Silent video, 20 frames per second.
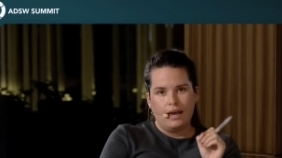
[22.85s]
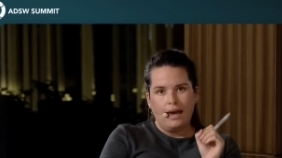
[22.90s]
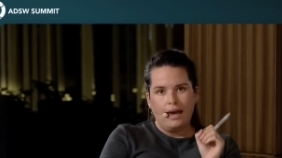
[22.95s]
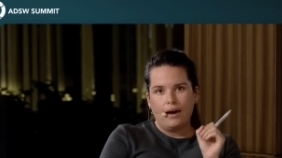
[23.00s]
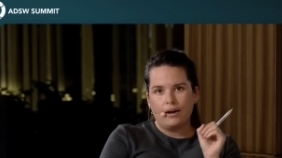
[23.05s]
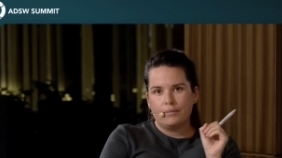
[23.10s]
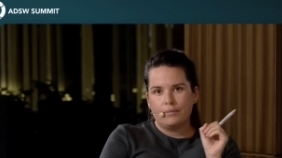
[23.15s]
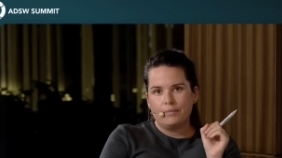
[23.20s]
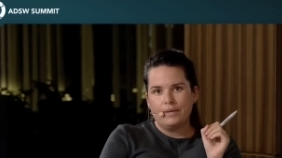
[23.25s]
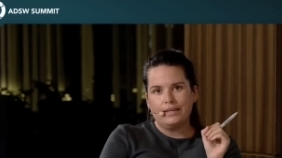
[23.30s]

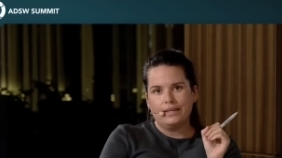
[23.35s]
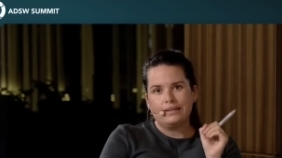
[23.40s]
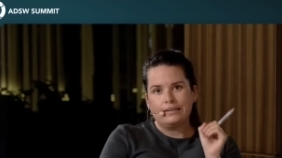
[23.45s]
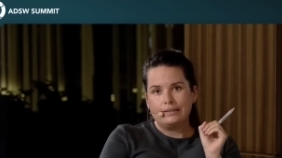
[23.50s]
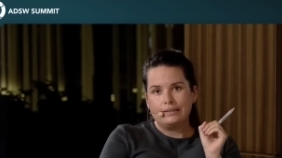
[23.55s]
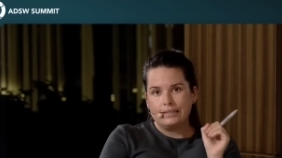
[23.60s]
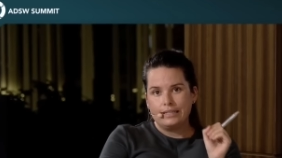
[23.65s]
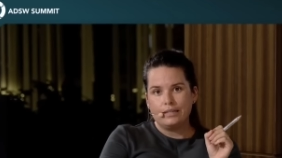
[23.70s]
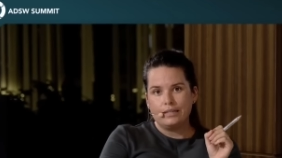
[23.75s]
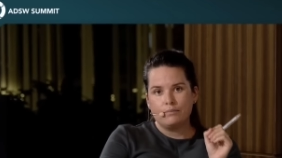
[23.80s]
How to make
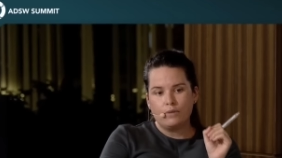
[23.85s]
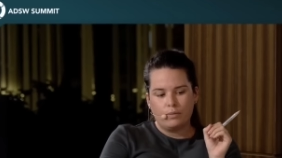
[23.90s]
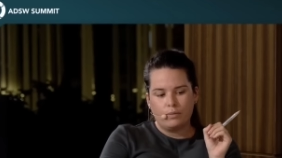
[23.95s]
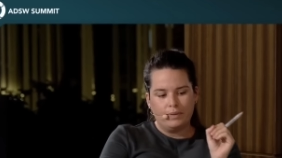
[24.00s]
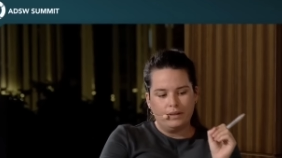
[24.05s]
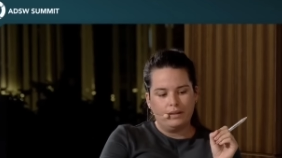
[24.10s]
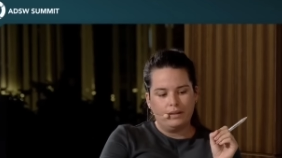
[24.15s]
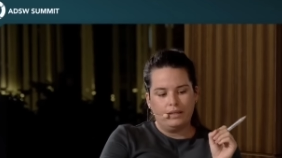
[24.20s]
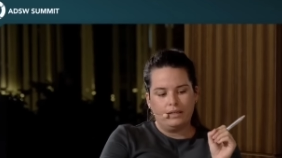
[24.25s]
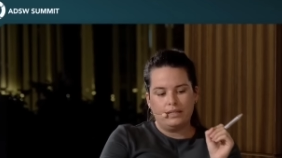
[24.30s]
clean
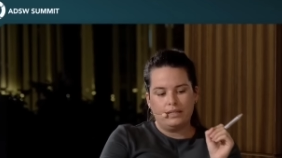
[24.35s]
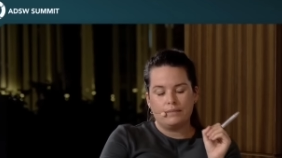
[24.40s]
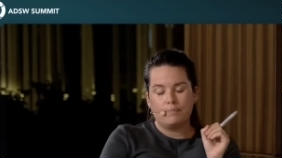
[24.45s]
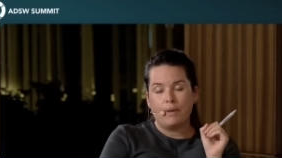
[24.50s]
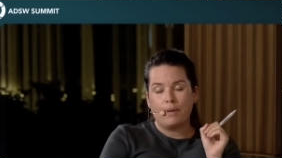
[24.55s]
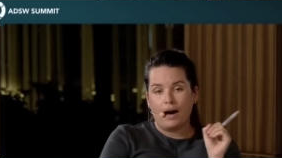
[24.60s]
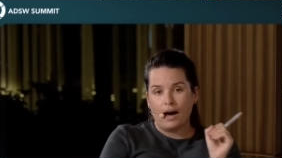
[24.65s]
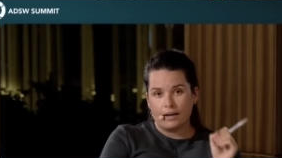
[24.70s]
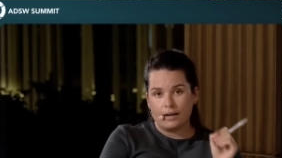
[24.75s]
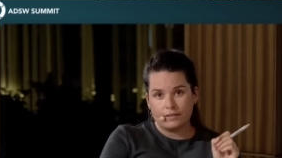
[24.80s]
mobility
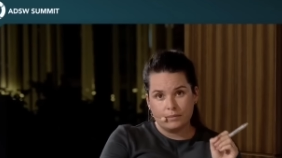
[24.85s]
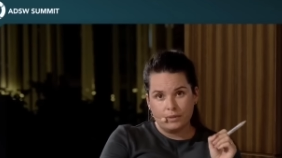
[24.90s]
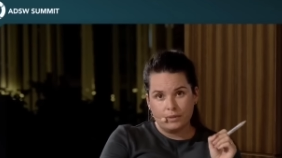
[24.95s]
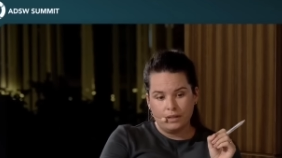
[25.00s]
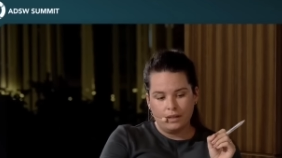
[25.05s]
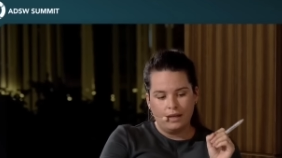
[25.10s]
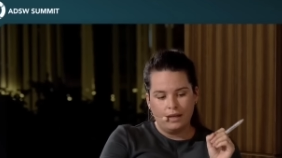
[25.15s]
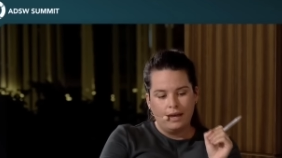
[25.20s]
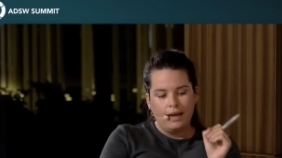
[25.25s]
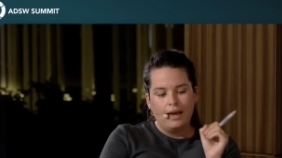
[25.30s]

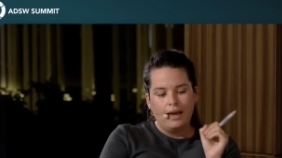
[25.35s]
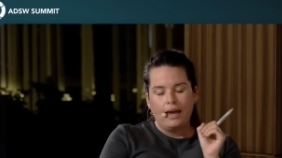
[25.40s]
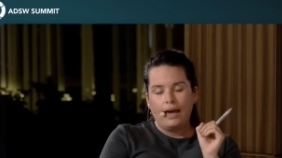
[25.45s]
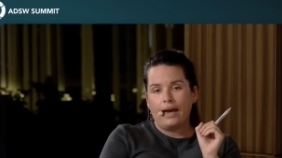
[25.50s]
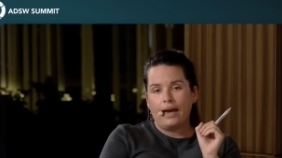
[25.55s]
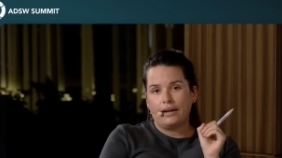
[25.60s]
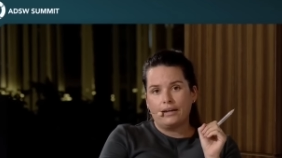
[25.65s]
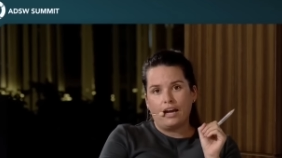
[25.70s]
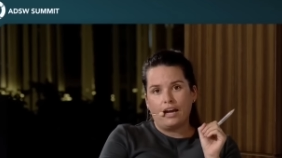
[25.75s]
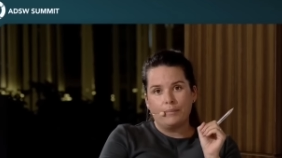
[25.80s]
possible,
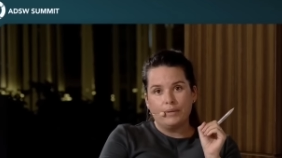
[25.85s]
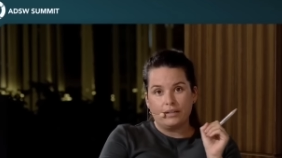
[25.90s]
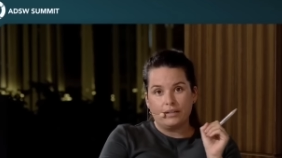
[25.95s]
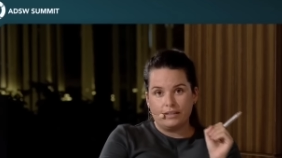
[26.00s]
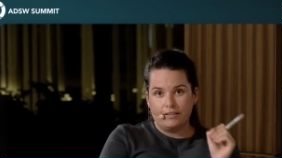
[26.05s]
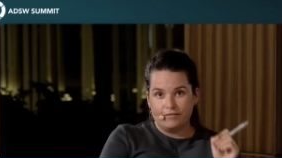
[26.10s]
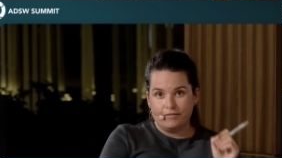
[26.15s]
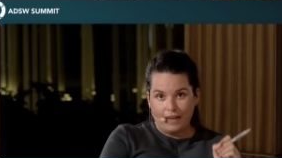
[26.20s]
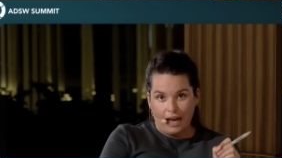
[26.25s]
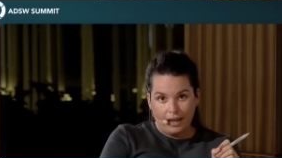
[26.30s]

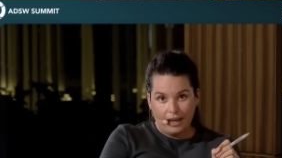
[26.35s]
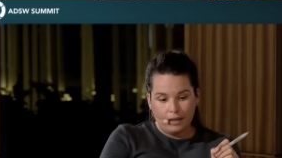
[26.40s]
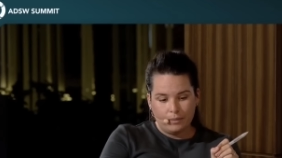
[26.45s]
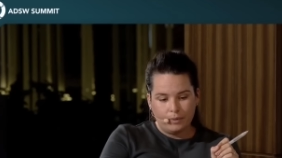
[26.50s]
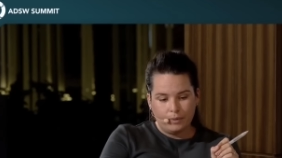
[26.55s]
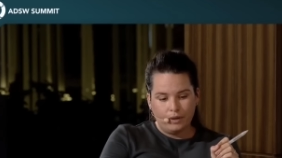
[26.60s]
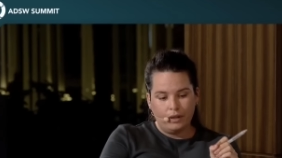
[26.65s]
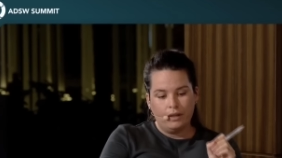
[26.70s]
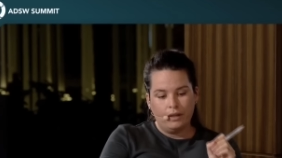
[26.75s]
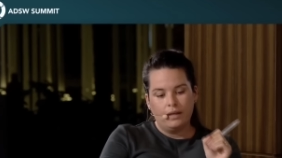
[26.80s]
economically
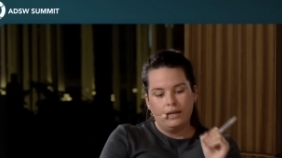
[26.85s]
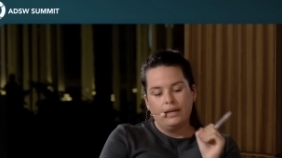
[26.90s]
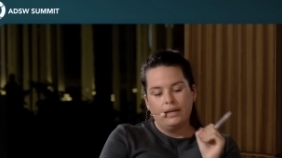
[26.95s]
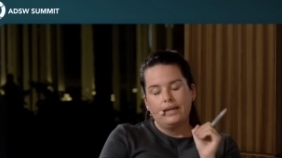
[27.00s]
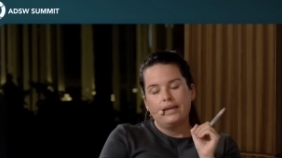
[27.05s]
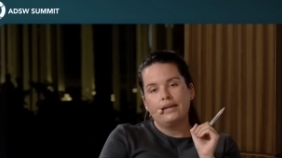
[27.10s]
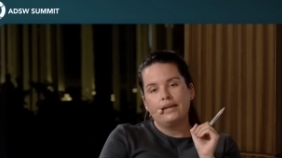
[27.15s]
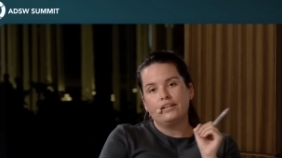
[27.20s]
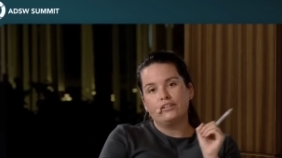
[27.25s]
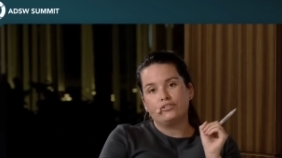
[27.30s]
viable,
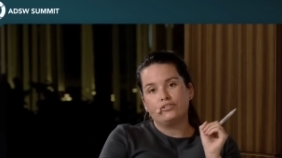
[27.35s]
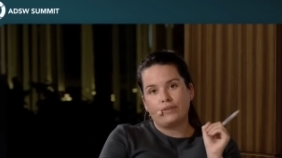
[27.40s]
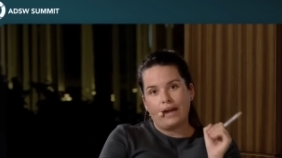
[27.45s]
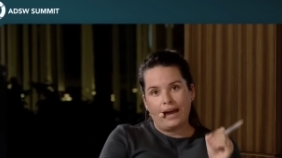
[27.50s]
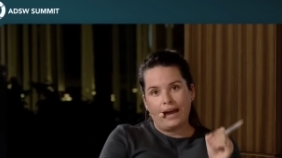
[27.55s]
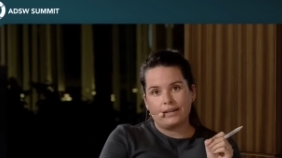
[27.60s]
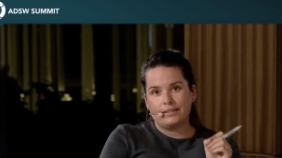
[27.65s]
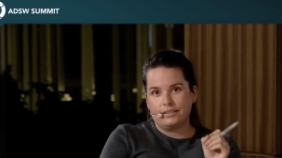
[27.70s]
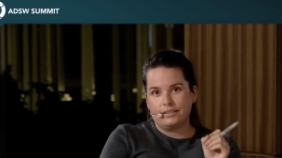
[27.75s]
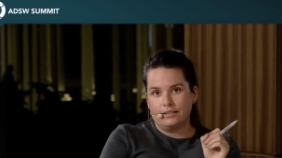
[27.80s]
and
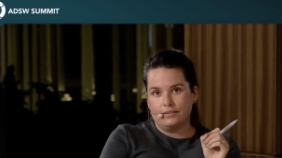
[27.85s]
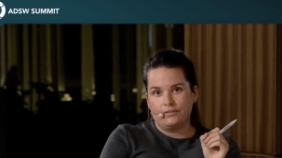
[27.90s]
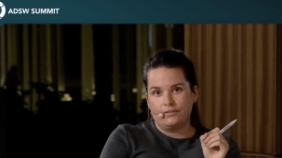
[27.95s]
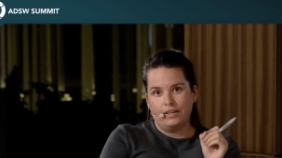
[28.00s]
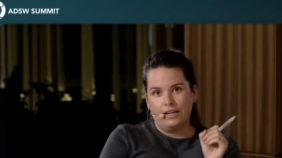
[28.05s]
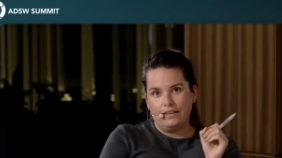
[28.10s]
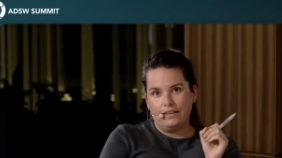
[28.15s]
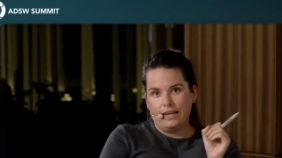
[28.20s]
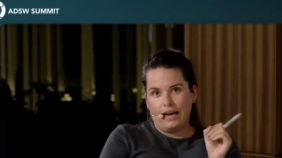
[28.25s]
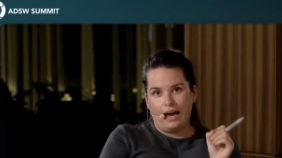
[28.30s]
attractive
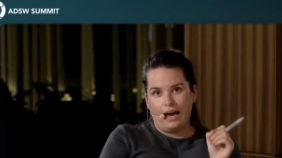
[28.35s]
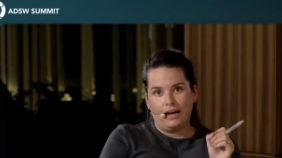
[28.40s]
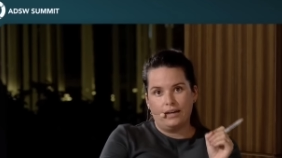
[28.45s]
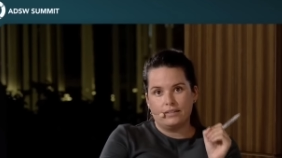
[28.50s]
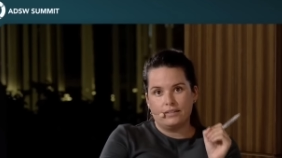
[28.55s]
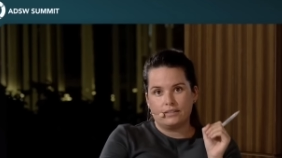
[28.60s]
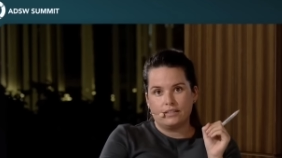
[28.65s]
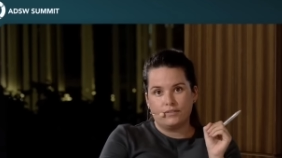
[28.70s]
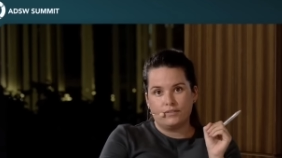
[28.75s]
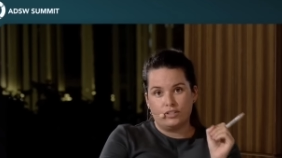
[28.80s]
in the
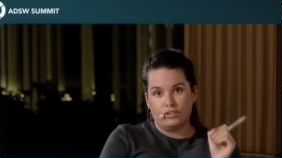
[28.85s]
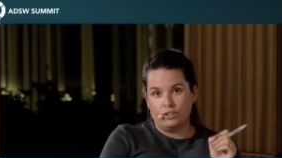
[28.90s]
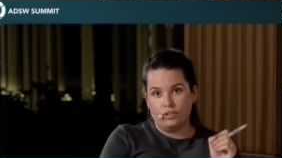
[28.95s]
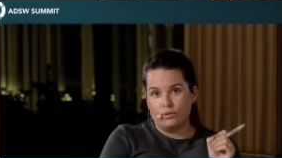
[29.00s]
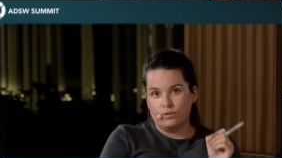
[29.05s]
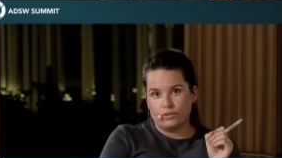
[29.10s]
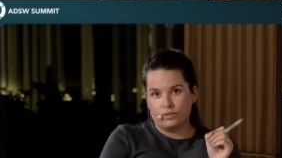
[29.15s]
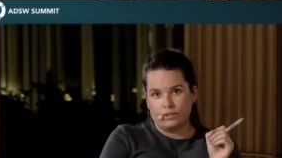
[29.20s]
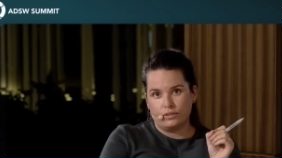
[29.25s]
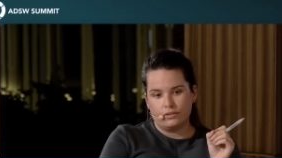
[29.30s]
eyes of its
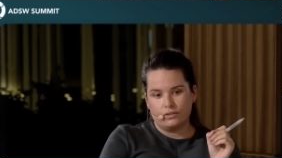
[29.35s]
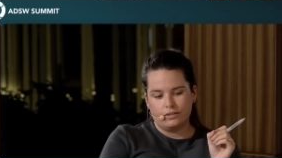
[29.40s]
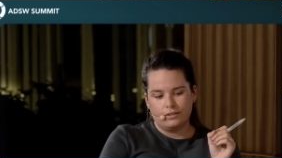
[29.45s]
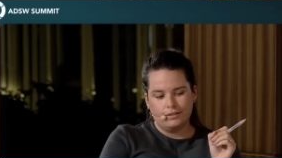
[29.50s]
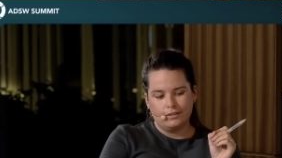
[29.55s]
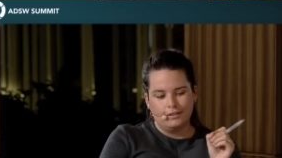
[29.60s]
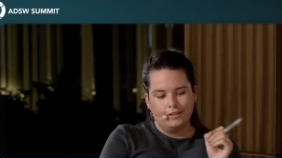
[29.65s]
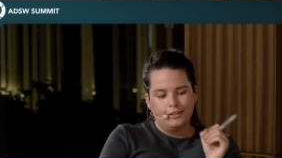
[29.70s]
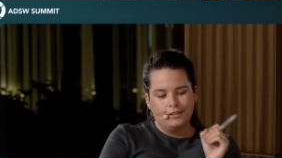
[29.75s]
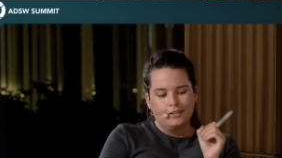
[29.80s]
users.